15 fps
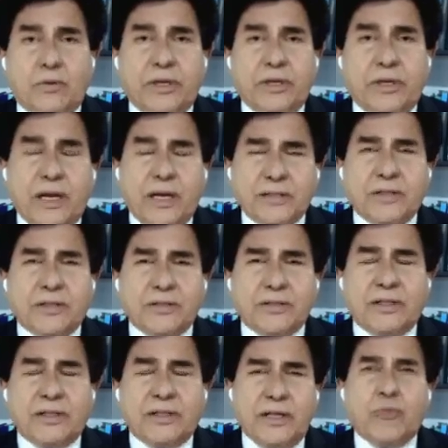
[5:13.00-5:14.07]
to be
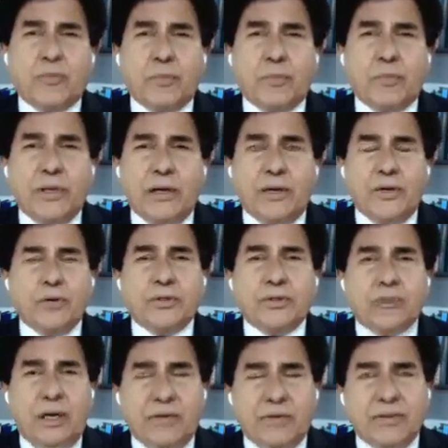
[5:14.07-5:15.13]
clashes, and there would be a
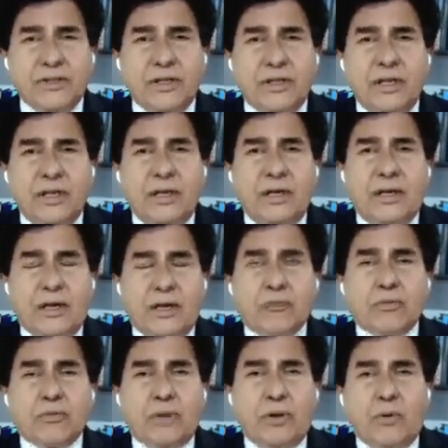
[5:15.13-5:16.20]
huge coverage
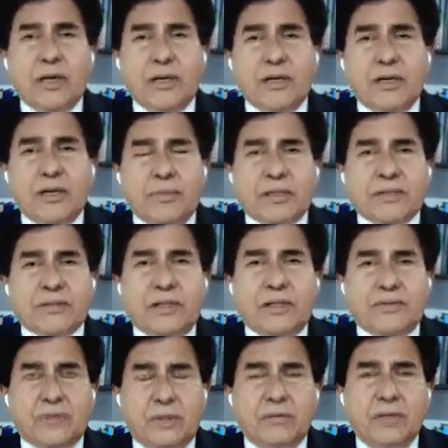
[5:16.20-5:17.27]
around the world in
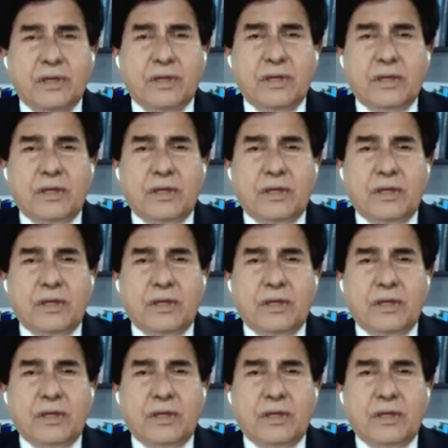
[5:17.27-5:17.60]
Pakistan too.